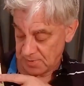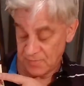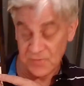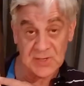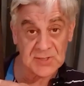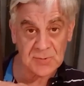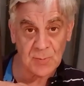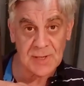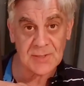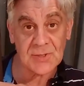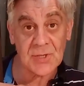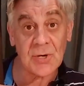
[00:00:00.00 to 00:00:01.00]
This
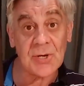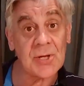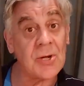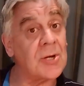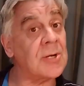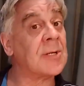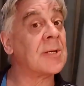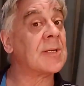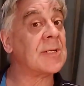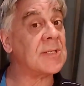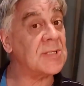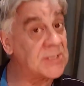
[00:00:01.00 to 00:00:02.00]
one's only got
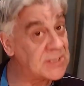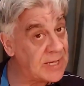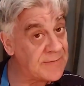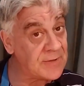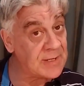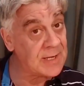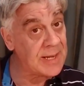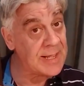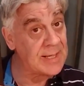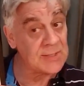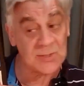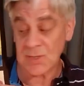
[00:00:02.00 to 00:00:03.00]
7
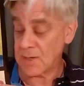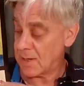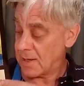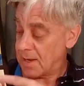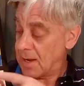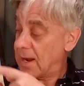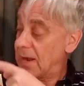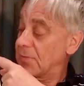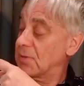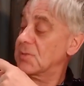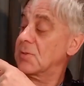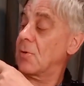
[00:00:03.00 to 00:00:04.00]
legs. And
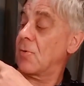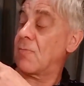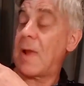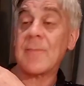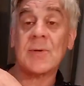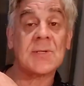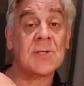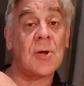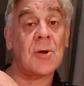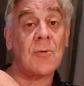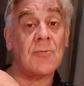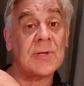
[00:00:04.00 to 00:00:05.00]
this little rabbit's got
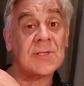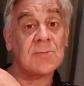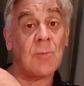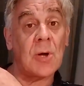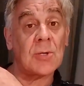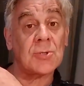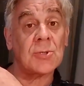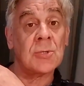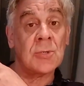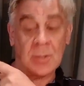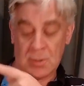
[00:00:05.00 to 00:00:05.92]
a wristwatch.